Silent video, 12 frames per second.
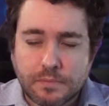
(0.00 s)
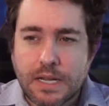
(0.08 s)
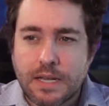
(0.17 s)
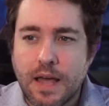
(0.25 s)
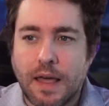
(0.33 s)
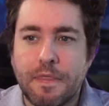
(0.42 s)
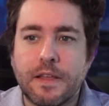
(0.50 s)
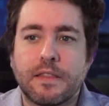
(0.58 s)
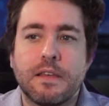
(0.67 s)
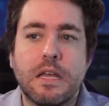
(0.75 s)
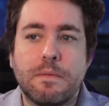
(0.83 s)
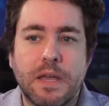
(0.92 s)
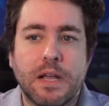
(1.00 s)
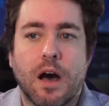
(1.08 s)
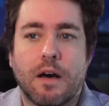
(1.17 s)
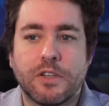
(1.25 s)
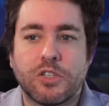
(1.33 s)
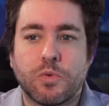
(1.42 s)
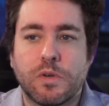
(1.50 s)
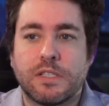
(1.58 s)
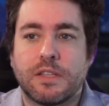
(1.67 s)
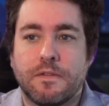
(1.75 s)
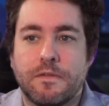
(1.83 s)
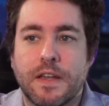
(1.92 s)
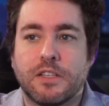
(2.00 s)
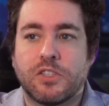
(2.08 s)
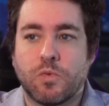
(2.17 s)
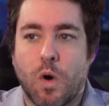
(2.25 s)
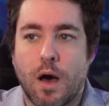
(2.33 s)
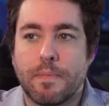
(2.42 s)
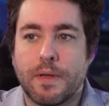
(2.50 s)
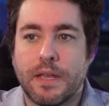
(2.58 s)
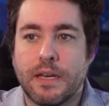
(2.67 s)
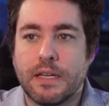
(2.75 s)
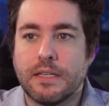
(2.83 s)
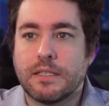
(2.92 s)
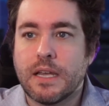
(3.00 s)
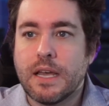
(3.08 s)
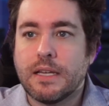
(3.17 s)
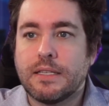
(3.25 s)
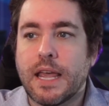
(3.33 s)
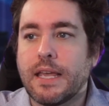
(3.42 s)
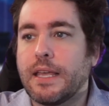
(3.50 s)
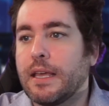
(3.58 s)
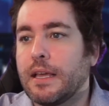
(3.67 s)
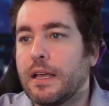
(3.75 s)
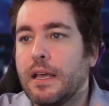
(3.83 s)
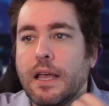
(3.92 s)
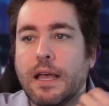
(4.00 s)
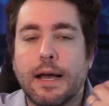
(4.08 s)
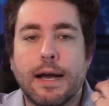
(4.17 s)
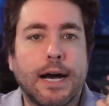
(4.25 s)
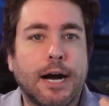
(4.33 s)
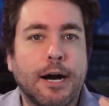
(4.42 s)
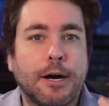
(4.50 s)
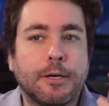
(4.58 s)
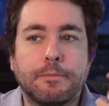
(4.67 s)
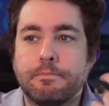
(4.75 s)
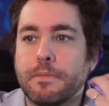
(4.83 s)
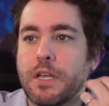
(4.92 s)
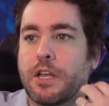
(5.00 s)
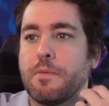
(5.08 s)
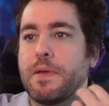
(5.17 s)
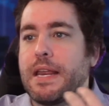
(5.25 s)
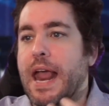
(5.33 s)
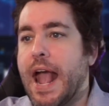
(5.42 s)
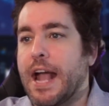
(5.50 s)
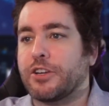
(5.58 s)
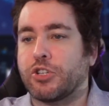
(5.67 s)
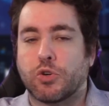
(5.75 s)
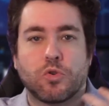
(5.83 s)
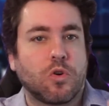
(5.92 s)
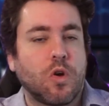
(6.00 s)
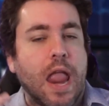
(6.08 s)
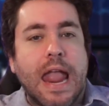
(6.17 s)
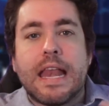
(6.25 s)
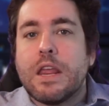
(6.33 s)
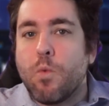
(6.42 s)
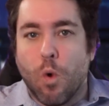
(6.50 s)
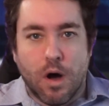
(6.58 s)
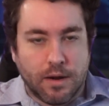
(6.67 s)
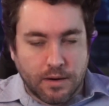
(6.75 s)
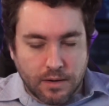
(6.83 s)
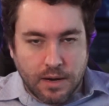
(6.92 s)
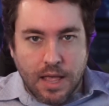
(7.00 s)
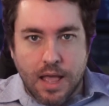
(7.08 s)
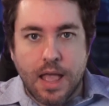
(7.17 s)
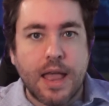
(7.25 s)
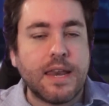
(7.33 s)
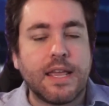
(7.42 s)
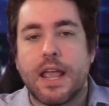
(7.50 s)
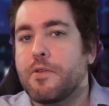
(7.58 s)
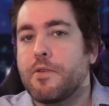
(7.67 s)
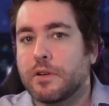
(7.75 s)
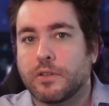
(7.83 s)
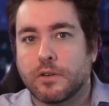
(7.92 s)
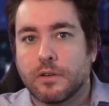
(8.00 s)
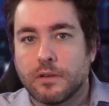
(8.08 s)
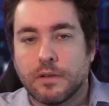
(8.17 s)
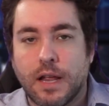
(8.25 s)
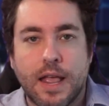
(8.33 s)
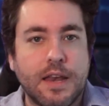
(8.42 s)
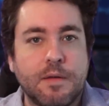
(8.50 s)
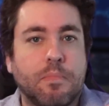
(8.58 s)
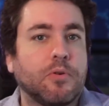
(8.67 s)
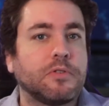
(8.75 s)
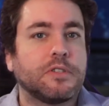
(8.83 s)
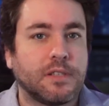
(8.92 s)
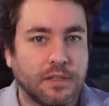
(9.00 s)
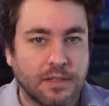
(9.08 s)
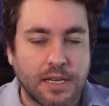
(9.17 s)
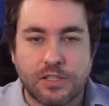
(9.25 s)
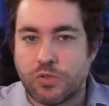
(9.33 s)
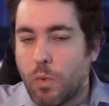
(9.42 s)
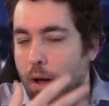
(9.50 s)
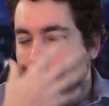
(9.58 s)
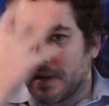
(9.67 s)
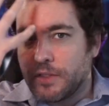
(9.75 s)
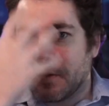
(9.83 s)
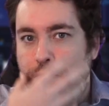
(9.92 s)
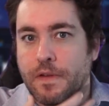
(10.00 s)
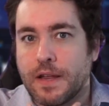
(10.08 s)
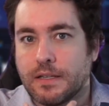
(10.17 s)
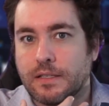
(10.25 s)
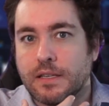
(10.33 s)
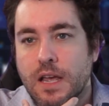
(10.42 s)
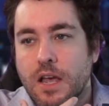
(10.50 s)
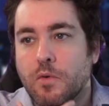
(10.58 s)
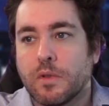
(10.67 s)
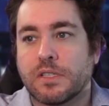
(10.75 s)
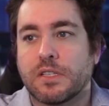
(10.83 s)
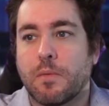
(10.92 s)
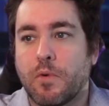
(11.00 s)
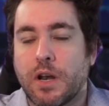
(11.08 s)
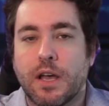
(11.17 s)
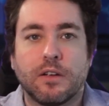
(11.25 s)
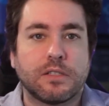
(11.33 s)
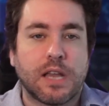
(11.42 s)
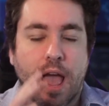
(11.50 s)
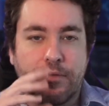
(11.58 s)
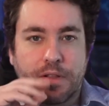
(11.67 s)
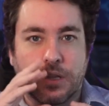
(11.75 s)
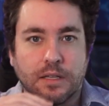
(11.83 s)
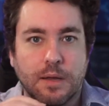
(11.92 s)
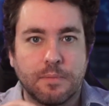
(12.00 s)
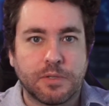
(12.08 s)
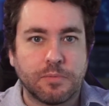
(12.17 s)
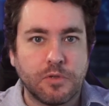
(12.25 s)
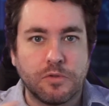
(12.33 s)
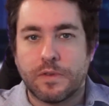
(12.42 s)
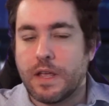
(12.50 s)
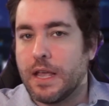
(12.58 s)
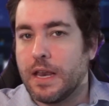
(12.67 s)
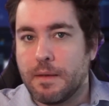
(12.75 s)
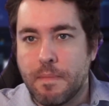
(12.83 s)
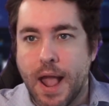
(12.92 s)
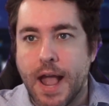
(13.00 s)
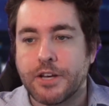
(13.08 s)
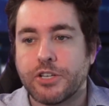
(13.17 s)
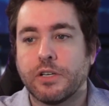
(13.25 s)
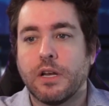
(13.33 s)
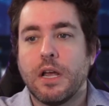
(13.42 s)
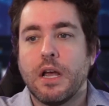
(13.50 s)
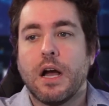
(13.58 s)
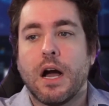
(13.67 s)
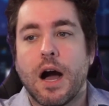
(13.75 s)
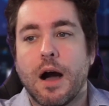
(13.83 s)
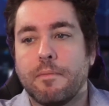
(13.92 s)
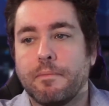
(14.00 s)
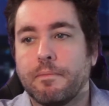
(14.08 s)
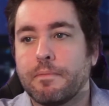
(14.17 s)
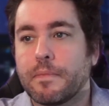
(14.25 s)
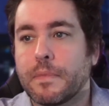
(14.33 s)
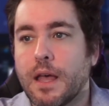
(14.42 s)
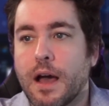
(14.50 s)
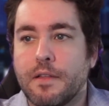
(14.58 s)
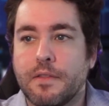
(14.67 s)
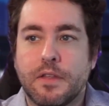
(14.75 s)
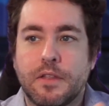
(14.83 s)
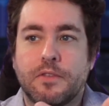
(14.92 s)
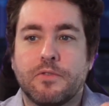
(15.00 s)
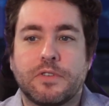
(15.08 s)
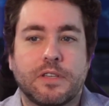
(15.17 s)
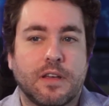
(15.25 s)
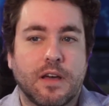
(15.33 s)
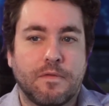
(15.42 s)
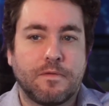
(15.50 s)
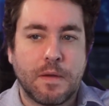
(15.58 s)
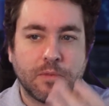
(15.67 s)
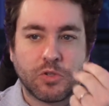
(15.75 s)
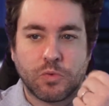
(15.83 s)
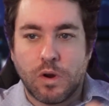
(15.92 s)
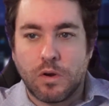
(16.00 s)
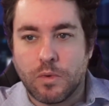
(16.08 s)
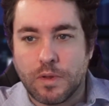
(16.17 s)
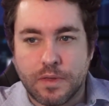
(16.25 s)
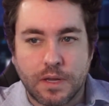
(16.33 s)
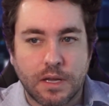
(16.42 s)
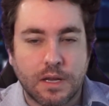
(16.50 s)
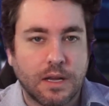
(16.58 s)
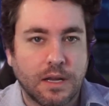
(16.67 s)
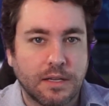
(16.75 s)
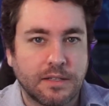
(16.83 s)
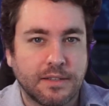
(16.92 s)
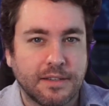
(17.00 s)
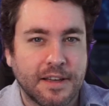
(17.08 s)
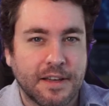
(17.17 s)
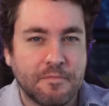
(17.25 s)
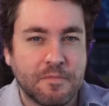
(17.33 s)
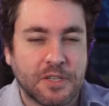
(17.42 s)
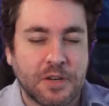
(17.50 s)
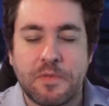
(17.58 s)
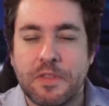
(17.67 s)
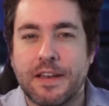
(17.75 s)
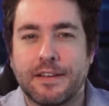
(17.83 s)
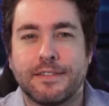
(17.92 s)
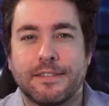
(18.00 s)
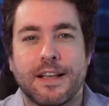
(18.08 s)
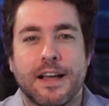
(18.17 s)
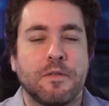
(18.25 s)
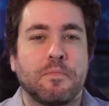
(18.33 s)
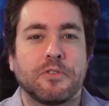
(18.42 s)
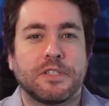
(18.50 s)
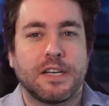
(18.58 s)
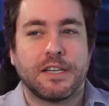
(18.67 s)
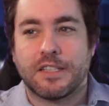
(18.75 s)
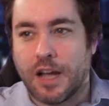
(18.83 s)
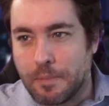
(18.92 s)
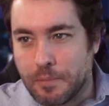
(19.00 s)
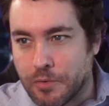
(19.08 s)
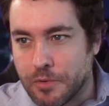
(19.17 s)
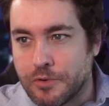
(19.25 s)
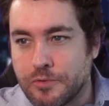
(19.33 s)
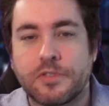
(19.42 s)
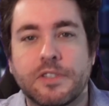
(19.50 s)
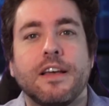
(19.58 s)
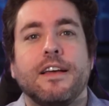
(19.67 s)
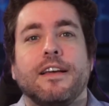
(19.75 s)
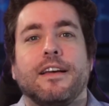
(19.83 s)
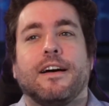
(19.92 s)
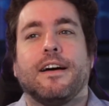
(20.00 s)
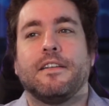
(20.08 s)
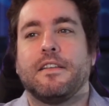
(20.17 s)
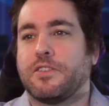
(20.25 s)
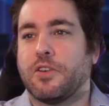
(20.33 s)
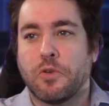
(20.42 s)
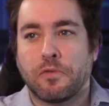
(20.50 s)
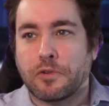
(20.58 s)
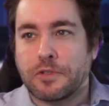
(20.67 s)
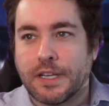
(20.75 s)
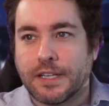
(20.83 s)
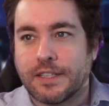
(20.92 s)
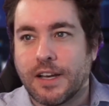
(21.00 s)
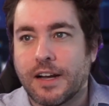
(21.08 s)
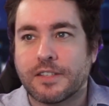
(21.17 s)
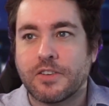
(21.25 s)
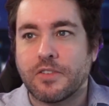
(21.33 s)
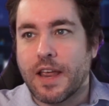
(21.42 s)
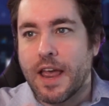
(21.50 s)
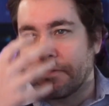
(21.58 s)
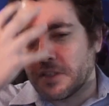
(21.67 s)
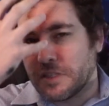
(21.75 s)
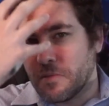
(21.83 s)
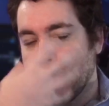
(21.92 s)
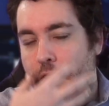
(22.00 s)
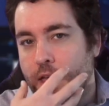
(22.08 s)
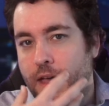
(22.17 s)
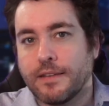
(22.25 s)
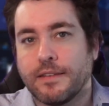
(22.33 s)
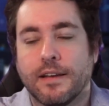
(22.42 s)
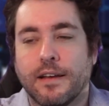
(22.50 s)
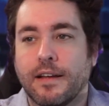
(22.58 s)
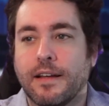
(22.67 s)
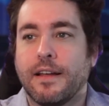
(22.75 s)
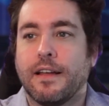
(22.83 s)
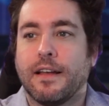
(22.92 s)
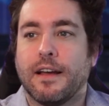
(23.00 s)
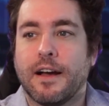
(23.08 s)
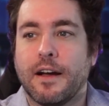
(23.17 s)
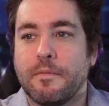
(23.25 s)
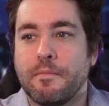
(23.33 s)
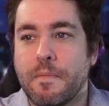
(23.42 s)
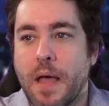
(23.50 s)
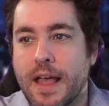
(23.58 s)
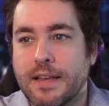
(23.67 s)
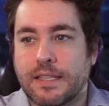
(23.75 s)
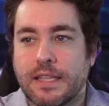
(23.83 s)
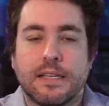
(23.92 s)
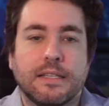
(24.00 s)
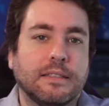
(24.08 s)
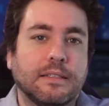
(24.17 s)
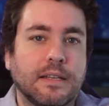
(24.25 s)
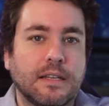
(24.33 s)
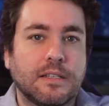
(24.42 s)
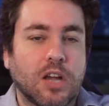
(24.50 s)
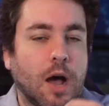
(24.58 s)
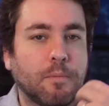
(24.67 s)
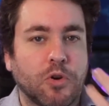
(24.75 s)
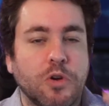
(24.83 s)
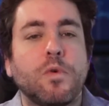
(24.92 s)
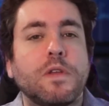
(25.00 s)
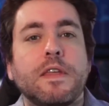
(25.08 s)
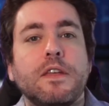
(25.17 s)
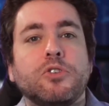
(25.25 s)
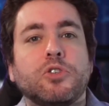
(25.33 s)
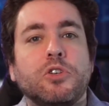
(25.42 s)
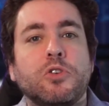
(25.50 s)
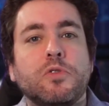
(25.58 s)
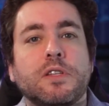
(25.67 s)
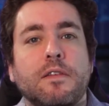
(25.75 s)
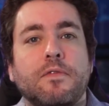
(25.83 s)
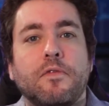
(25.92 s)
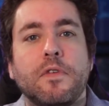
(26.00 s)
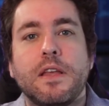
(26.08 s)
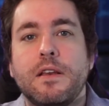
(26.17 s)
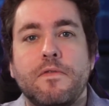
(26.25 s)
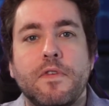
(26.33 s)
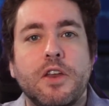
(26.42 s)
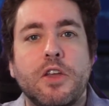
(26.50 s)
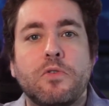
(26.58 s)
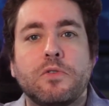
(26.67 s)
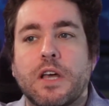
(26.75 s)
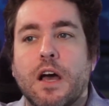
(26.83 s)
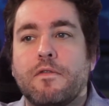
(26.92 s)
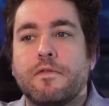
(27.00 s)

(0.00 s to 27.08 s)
I think the big obvious one is the face swap. It is taking, it could be an actor or anyone, any character, any person, and swapping their face with someone else, having the lips move and it match. There's a famous one with someone that kind of impersonates Tom Cruise. That's all over TikTok. So they have someone that has the Tom Cruise, and what they usually do is they feed videos of